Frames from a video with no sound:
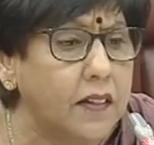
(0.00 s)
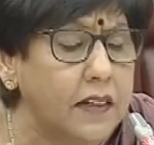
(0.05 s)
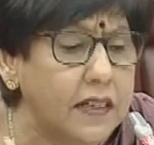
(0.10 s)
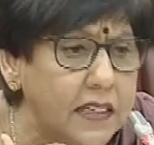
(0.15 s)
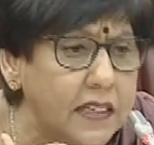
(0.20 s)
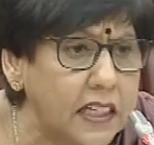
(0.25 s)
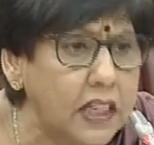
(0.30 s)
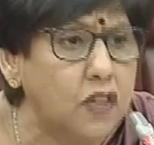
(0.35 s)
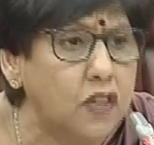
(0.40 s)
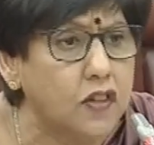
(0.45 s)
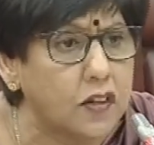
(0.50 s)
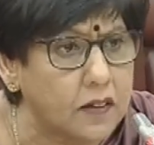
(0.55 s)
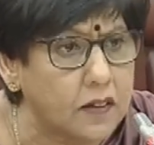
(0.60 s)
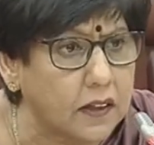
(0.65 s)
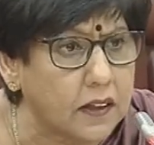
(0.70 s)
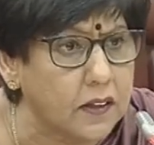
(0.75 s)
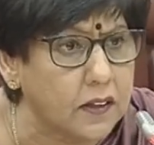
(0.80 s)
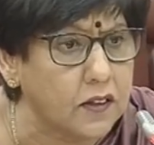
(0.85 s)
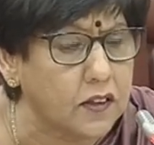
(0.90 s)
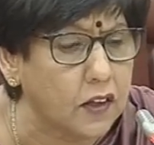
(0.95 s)
as the
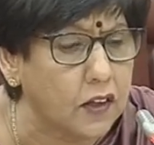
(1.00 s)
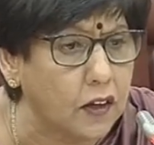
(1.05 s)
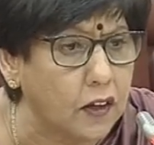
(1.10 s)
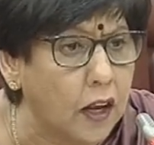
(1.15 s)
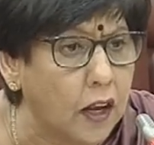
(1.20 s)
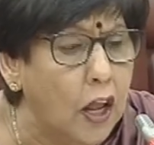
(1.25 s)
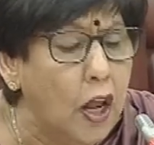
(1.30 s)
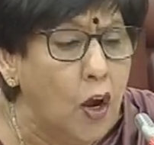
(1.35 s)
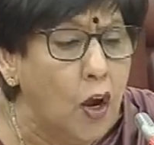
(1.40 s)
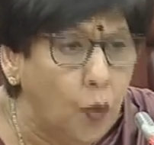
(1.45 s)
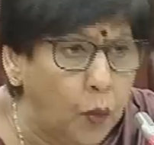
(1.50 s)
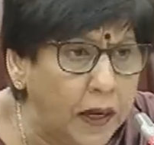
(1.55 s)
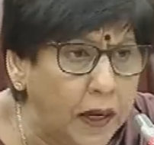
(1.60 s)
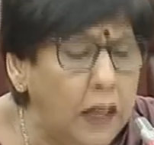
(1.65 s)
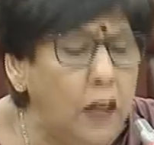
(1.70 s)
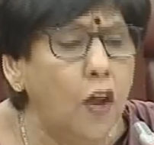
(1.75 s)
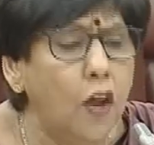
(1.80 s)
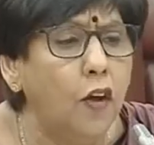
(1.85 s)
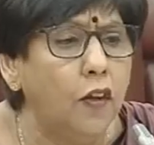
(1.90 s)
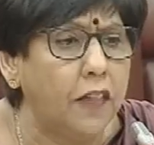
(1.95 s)
teachers are concerned,
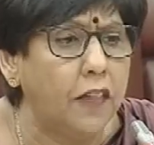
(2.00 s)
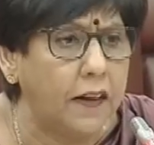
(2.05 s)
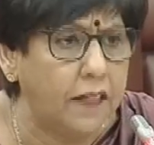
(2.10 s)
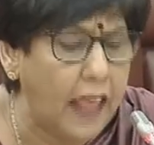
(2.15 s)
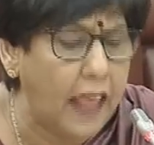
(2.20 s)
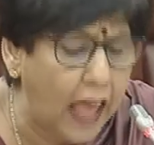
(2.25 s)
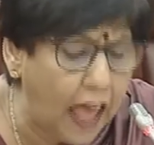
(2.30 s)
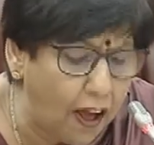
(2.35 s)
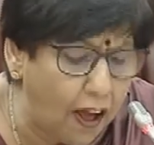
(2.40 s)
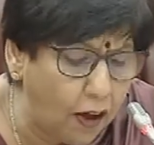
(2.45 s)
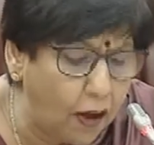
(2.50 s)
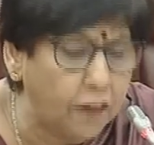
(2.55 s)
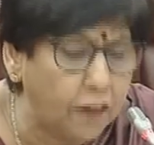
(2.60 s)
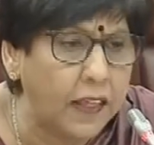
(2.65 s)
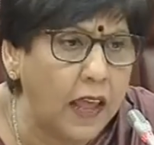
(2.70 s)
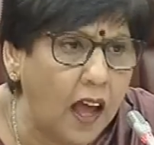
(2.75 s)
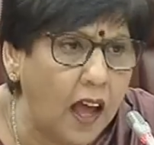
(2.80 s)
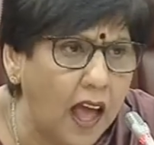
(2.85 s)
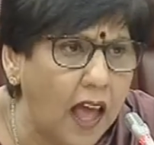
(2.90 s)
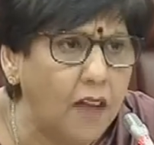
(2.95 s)
we know that
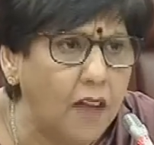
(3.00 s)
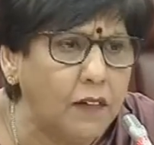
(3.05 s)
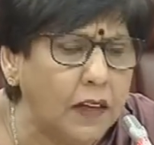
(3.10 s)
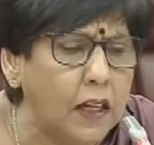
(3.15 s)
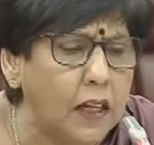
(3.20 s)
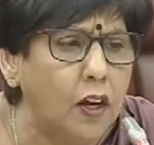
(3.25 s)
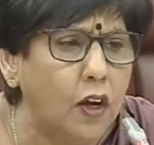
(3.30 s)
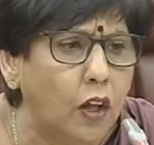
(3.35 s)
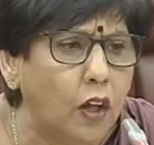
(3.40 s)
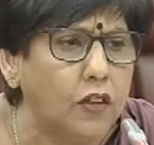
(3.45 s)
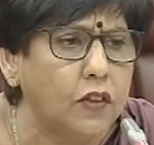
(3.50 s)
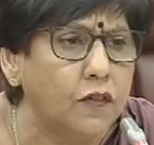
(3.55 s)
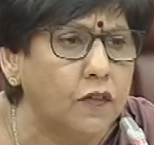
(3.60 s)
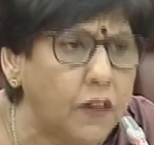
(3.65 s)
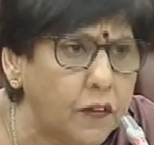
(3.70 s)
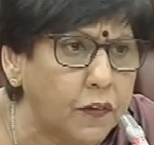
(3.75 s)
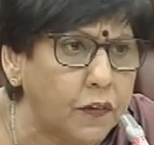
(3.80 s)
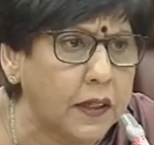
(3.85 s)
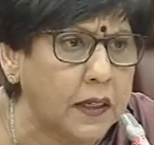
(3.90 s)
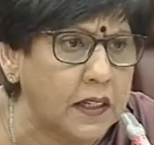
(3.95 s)
they are having
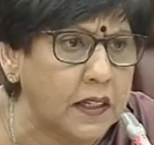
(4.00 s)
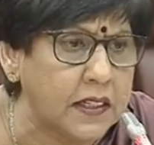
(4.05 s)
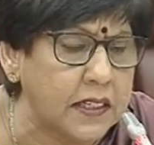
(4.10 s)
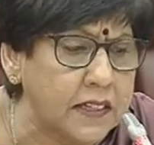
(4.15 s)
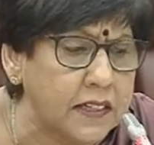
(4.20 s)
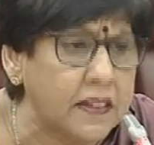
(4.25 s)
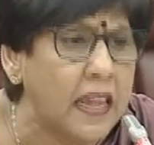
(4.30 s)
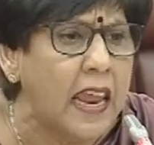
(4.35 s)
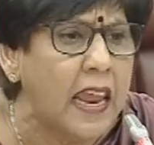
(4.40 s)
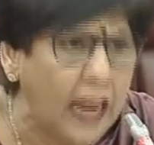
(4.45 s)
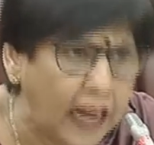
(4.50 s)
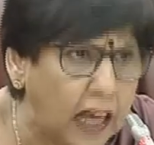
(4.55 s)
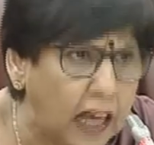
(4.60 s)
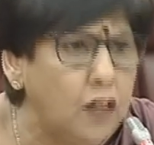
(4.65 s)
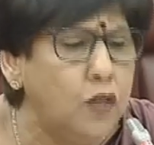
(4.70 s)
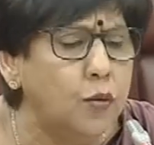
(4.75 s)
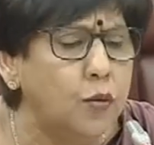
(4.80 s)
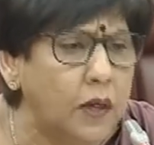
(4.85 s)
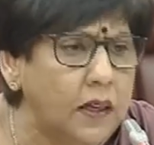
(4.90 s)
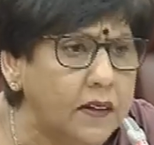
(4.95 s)
a lot of
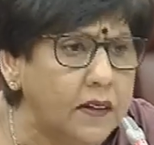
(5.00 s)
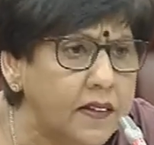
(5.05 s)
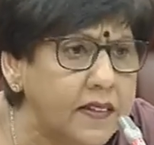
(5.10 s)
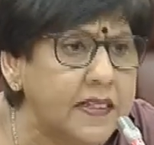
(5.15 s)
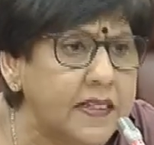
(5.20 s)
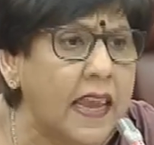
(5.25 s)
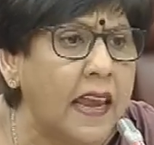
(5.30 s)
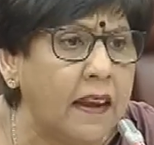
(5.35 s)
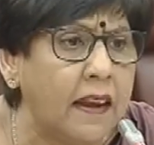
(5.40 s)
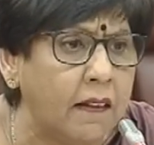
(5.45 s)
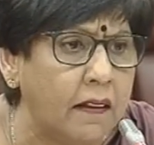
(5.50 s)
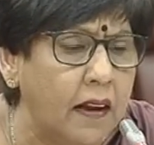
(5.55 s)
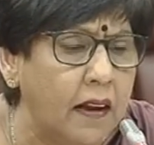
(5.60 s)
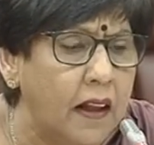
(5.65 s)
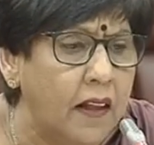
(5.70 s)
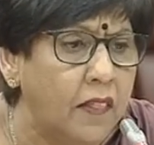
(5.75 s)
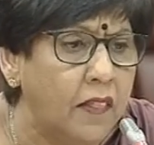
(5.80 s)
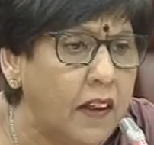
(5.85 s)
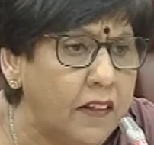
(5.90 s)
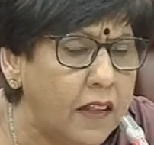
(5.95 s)
difficulties, and I do
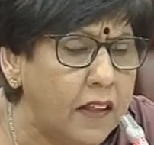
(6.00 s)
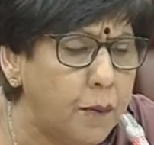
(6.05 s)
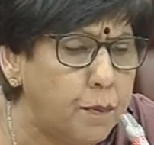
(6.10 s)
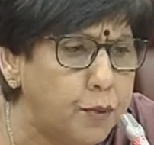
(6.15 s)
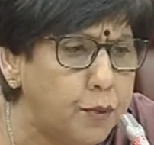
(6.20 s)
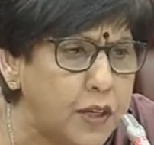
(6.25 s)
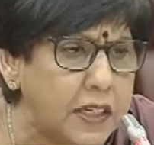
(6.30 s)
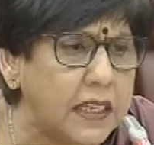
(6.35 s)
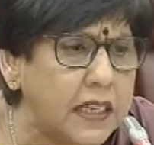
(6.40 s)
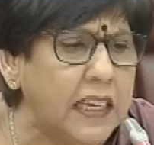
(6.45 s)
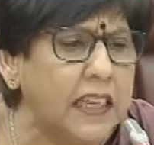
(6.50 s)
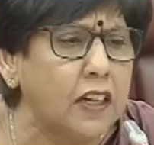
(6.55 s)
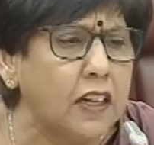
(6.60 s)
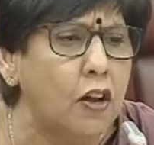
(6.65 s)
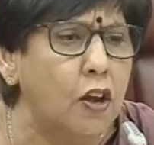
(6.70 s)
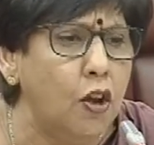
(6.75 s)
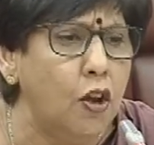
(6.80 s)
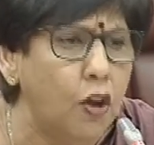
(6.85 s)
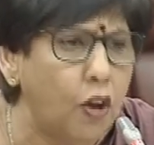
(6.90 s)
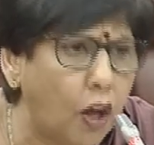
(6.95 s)
understand that they're
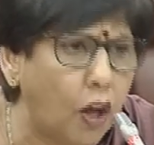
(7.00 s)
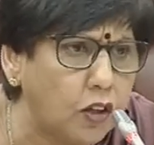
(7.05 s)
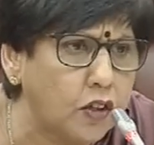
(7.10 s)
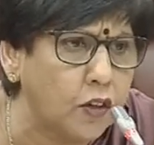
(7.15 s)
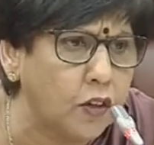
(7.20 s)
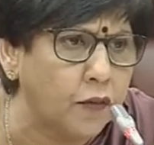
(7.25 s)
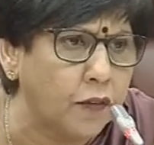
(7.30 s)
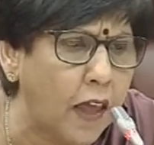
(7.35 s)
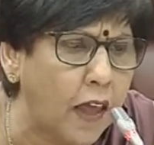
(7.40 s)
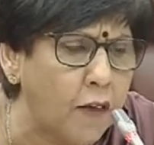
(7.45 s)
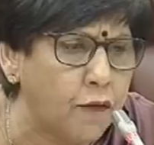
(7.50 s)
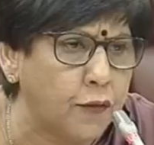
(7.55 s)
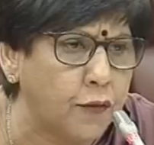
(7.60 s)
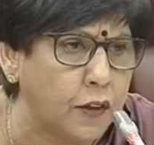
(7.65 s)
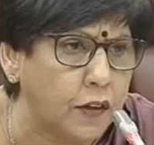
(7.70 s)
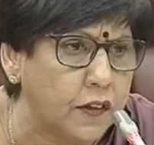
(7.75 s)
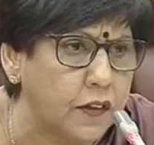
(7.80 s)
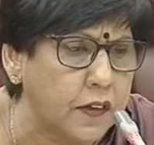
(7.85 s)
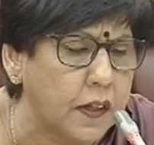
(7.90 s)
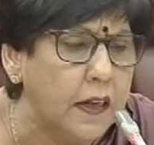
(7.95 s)
putting it a lot
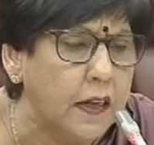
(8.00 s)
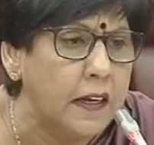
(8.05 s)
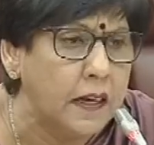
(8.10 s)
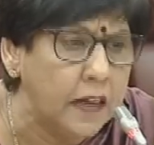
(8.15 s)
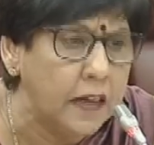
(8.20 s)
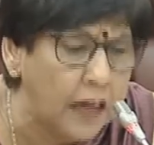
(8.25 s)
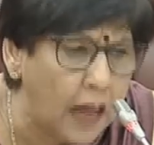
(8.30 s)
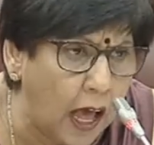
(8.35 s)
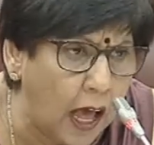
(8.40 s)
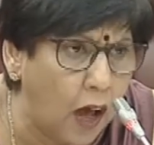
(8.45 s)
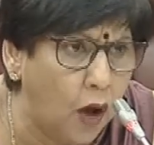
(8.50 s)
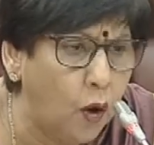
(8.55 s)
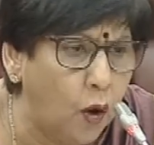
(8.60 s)
of effort.